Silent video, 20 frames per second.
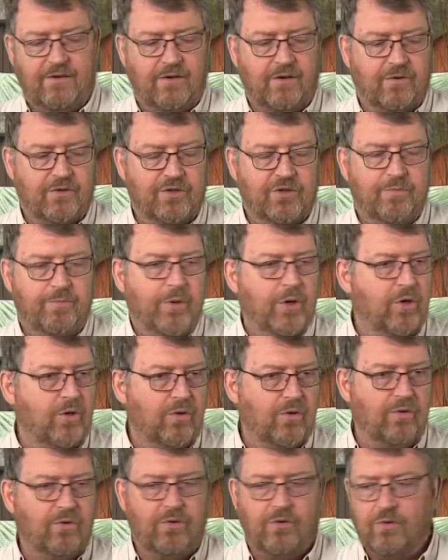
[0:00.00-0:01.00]
a
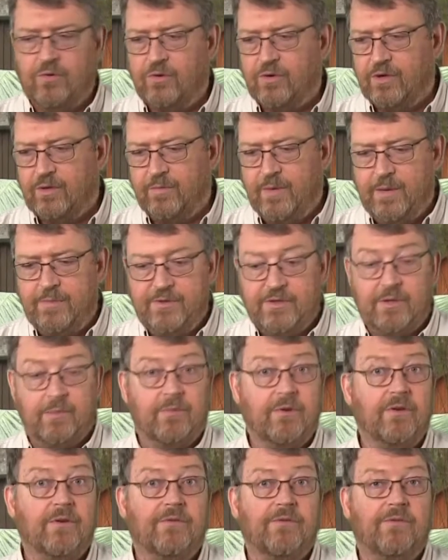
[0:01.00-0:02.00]
spoon or maybe
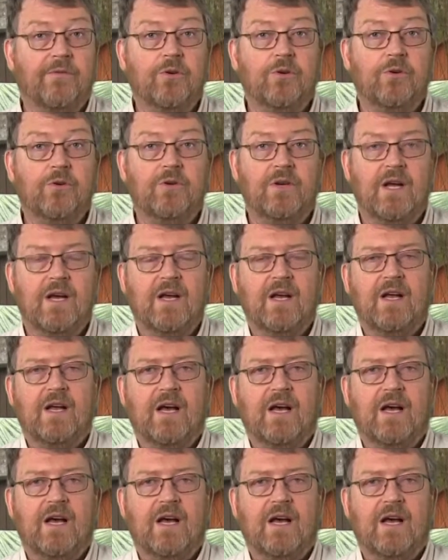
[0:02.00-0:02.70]
some of your food